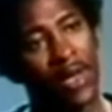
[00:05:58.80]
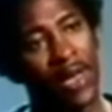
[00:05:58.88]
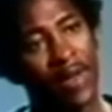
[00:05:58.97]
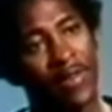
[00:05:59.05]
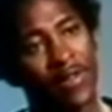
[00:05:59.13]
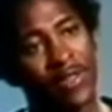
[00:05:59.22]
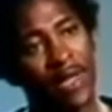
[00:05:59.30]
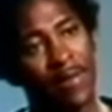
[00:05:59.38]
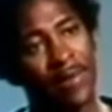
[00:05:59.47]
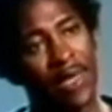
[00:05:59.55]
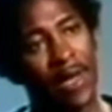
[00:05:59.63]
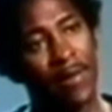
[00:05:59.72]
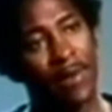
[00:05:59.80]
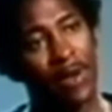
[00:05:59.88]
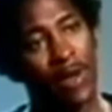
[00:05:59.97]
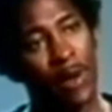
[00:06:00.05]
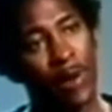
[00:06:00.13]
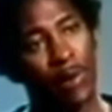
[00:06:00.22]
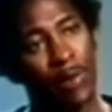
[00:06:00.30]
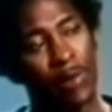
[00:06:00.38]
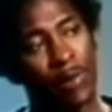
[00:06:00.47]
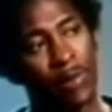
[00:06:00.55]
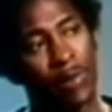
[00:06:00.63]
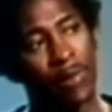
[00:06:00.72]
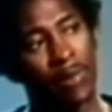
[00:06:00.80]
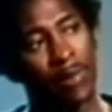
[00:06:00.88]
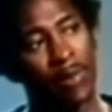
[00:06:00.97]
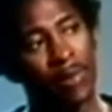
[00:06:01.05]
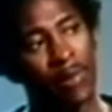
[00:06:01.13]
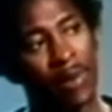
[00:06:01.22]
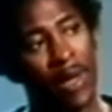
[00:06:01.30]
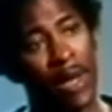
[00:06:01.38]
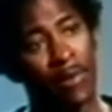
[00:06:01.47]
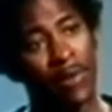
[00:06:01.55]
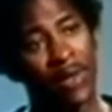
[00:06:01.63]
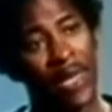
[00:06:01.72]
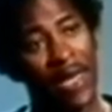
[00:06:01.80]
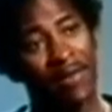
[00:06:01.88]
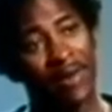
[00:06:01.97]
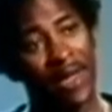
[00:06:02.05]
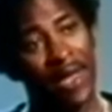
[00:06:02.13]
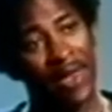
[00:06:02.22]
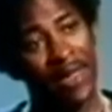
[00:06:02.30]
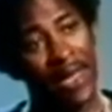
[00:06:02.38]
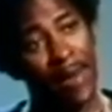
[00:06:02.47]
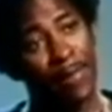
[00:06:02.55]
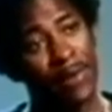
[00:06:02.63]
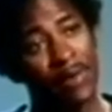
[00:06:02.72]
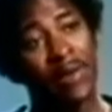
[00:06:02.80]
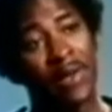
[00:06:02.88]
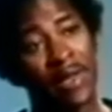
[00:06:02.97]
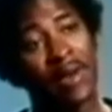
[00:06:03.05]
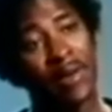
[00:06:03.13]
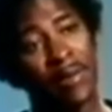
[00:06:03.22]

at the same time, I really haven't had the opportunity to let